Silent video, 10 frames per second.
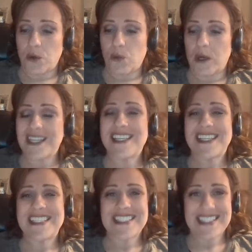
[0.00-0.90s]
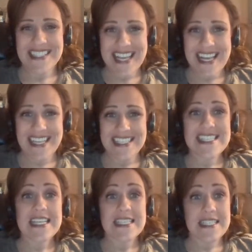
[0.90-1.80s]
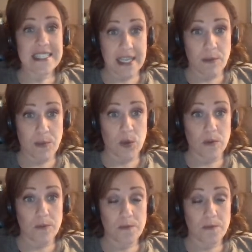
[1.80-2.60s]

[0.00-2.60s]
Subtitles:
what size sample.